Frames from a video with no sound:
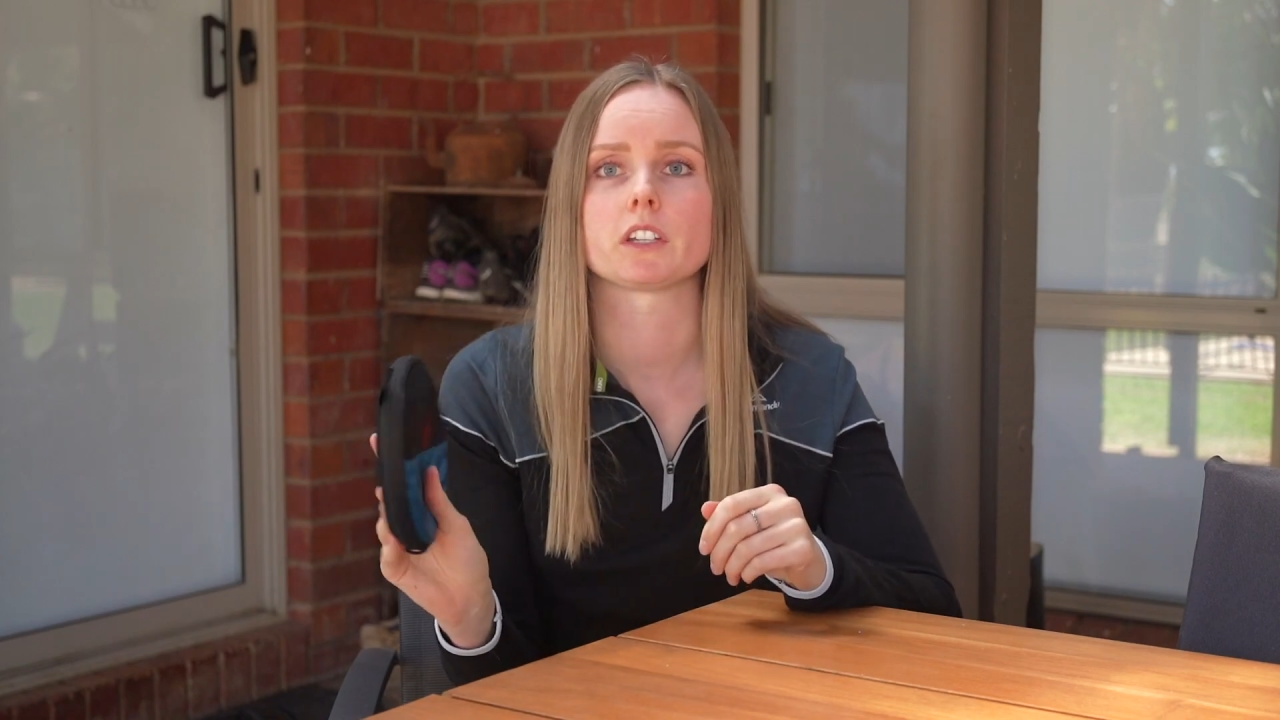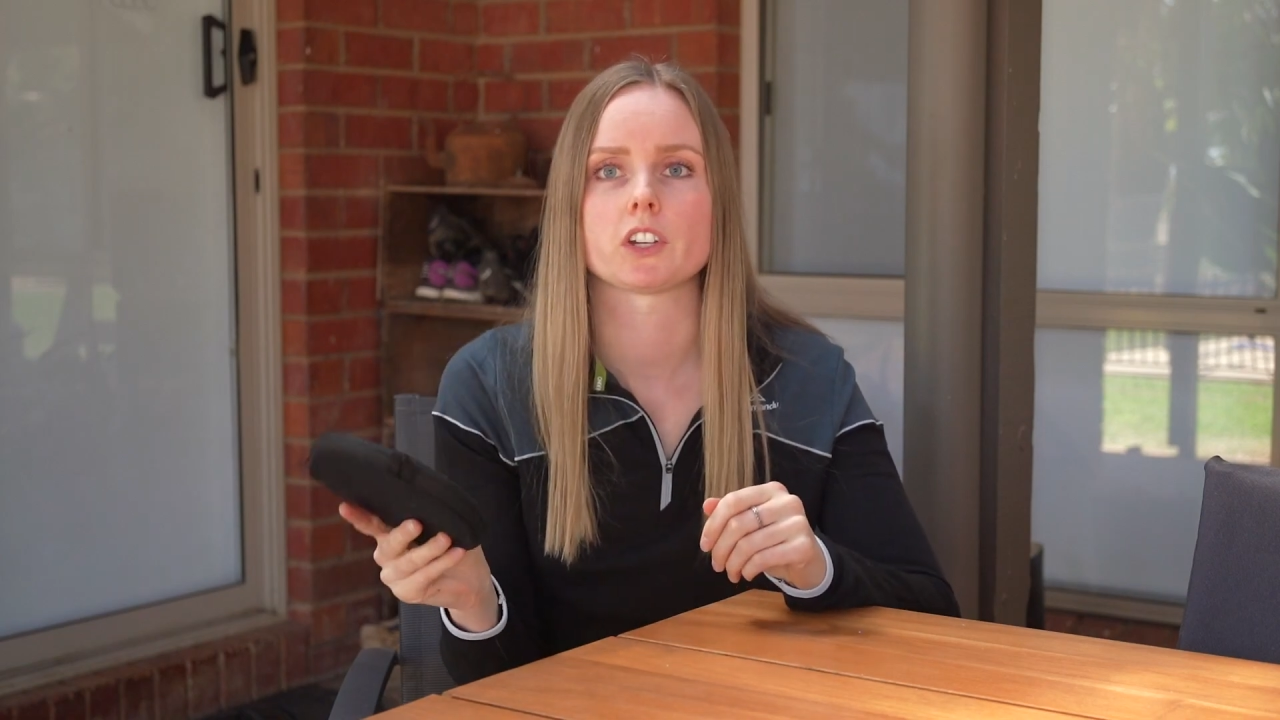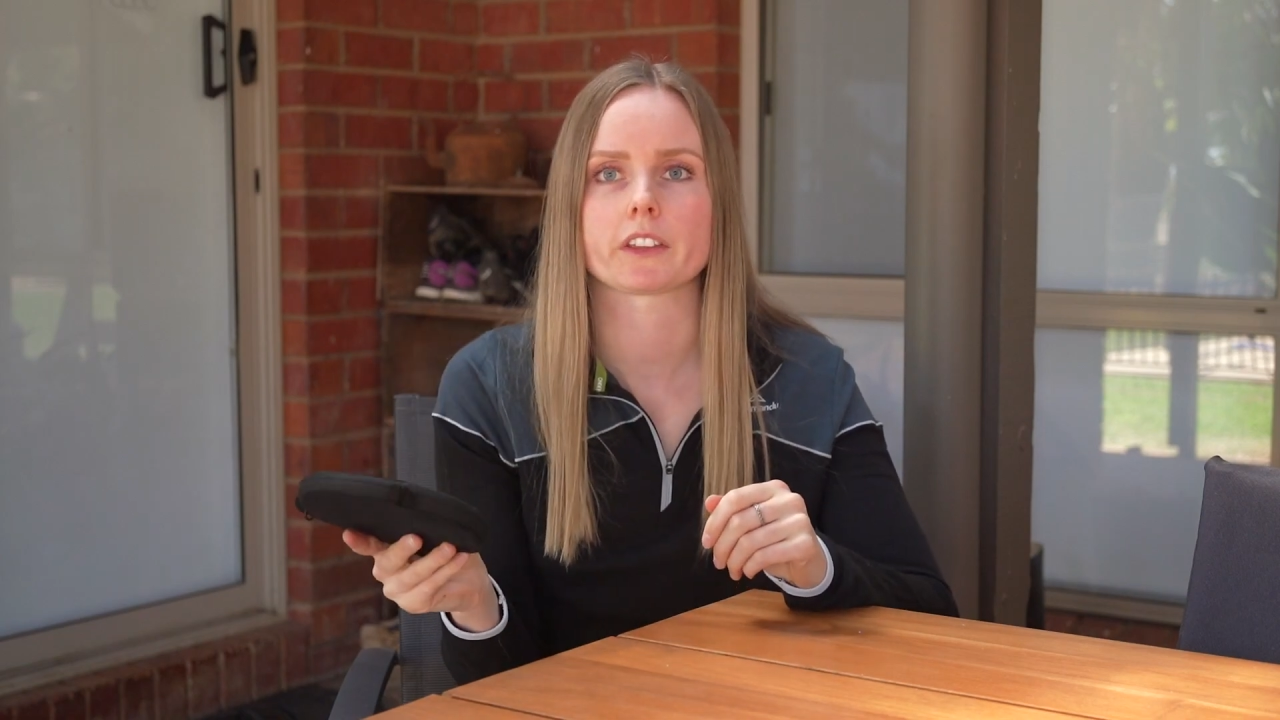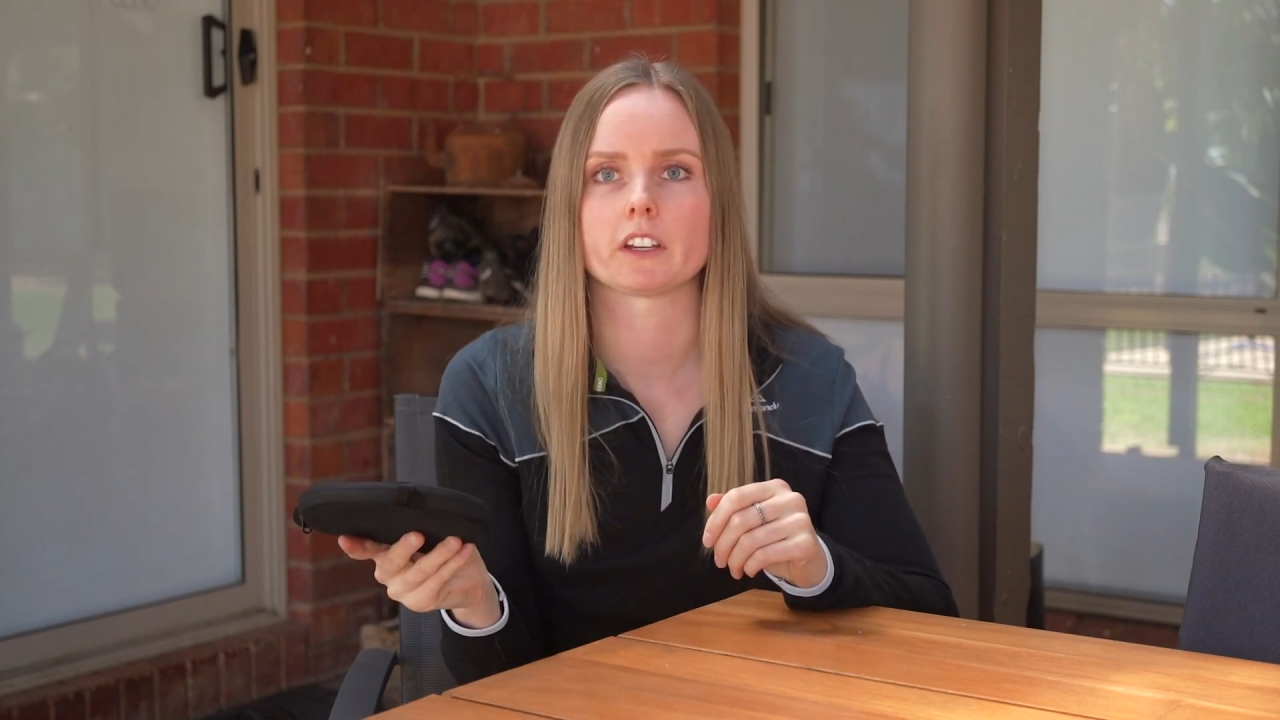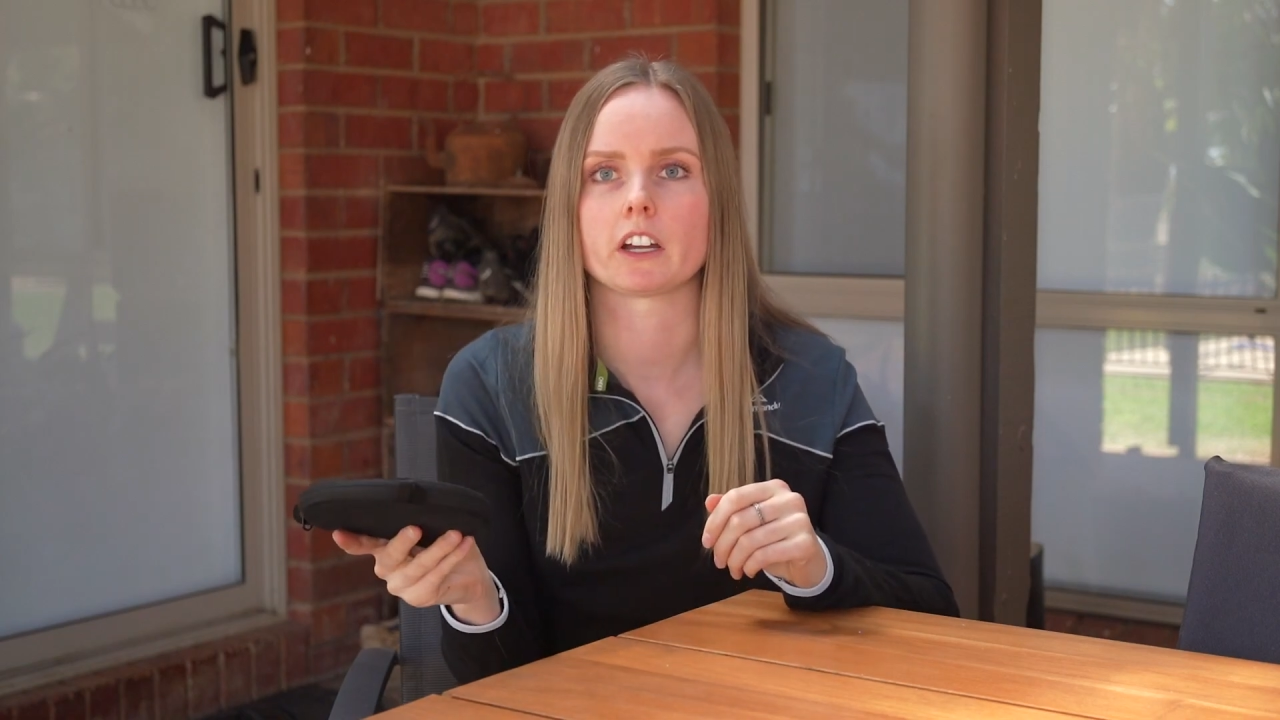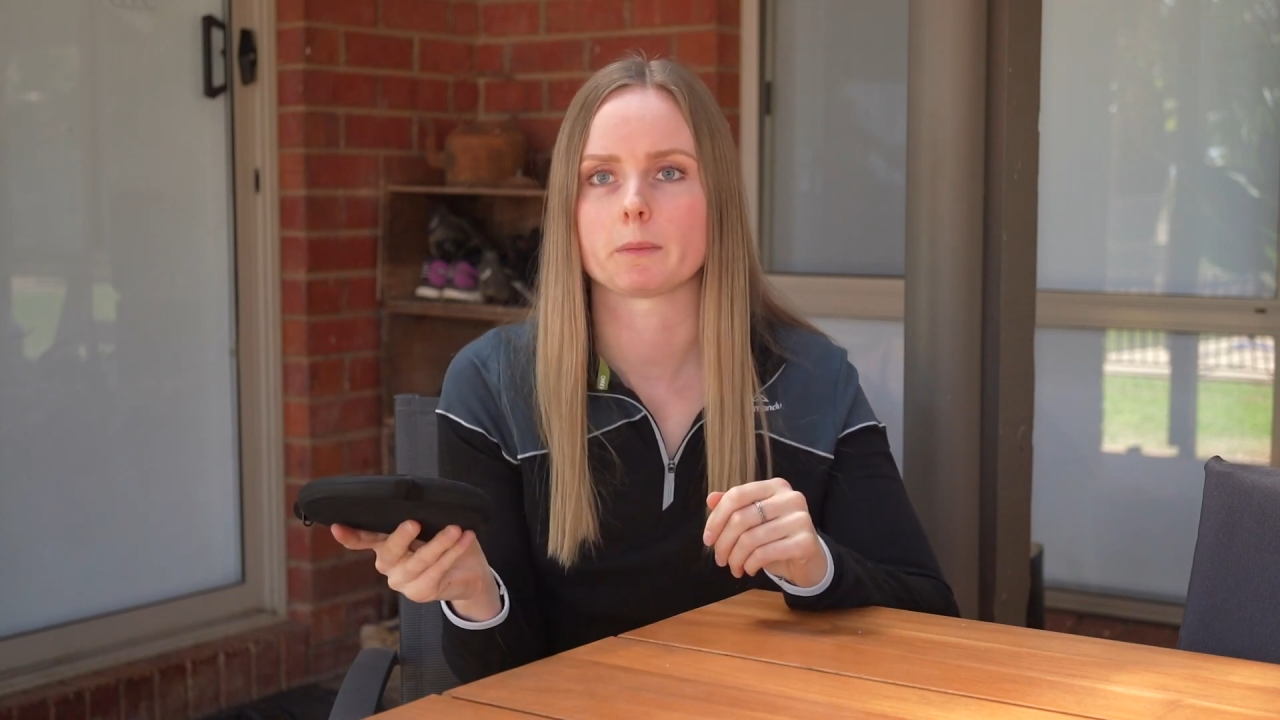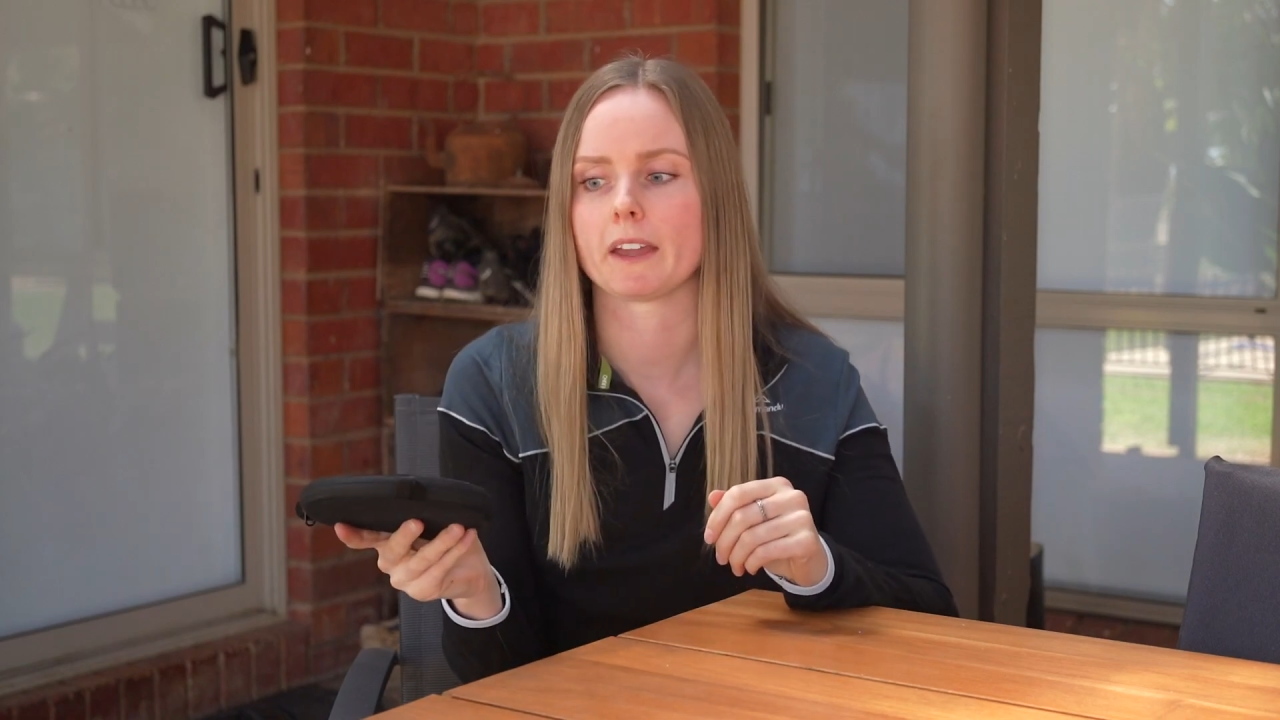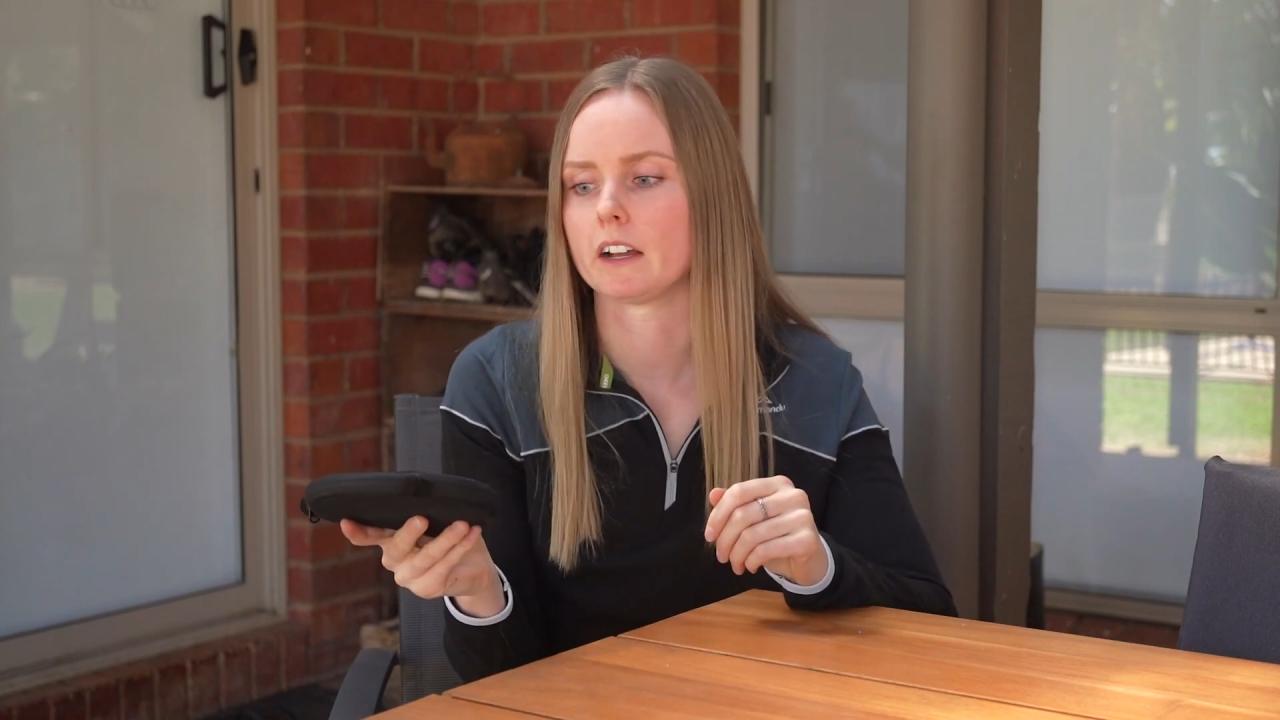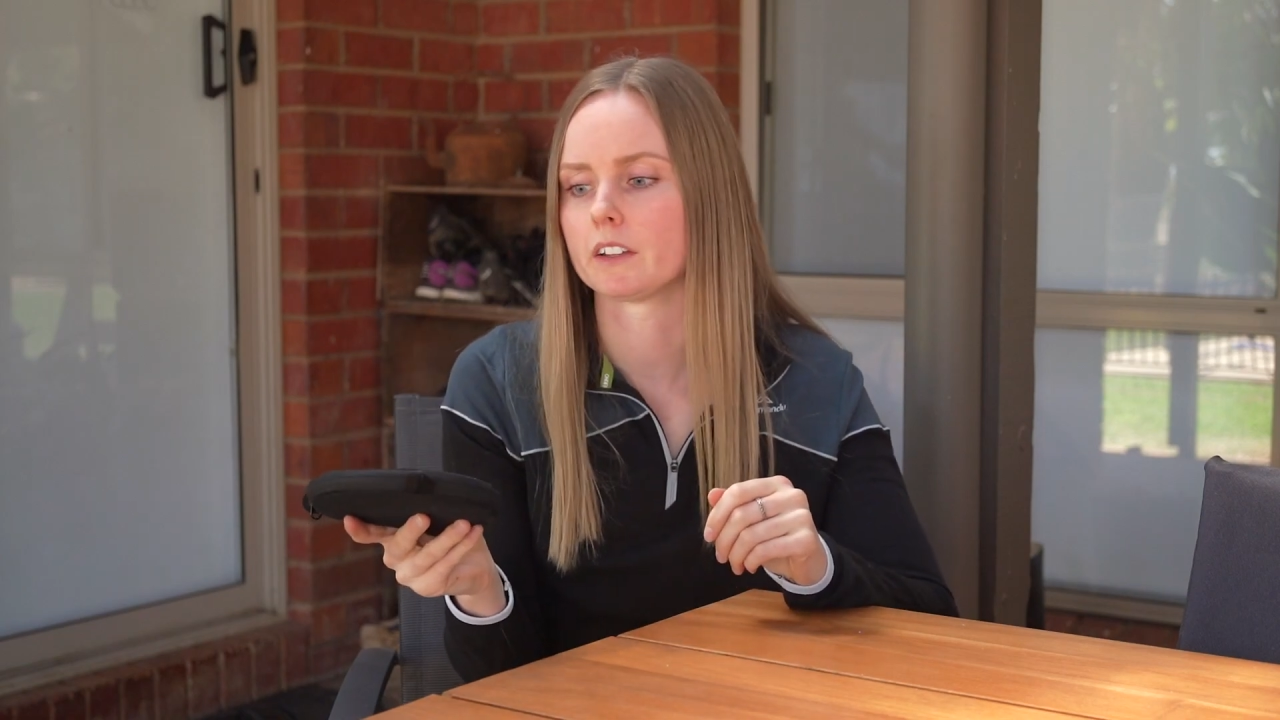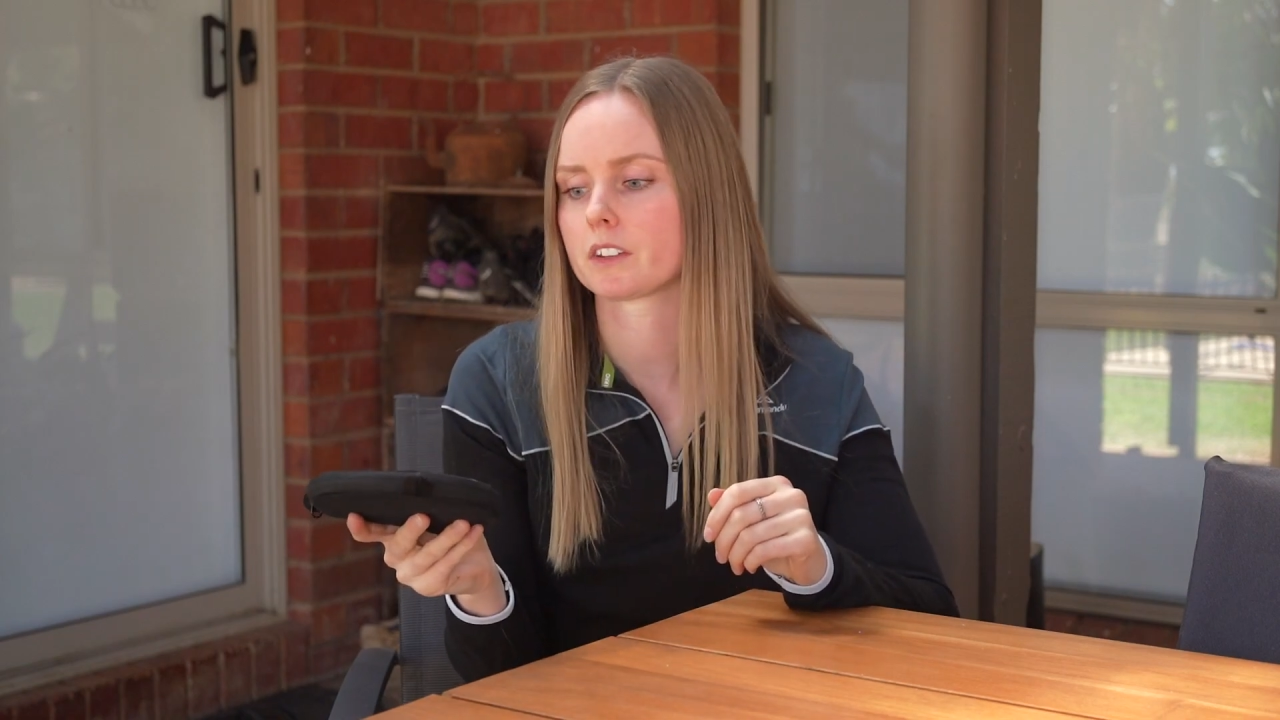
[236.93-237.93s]
can check the item
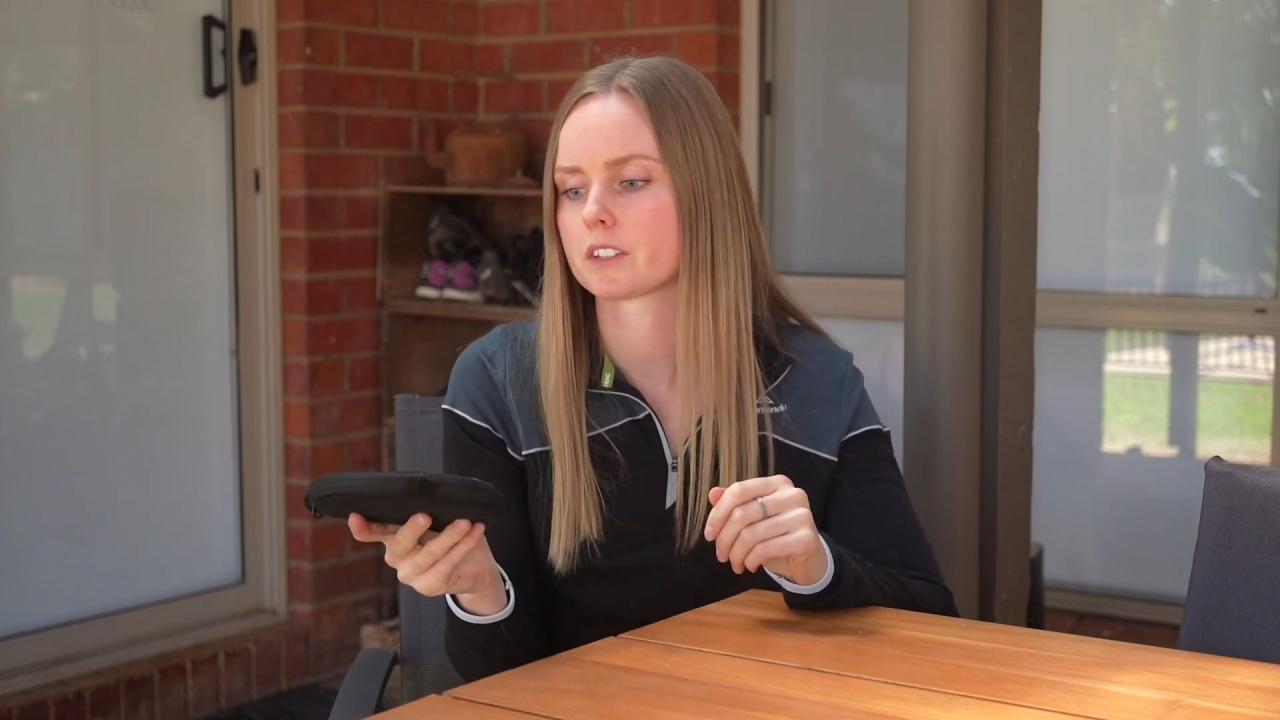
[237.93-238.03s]
out.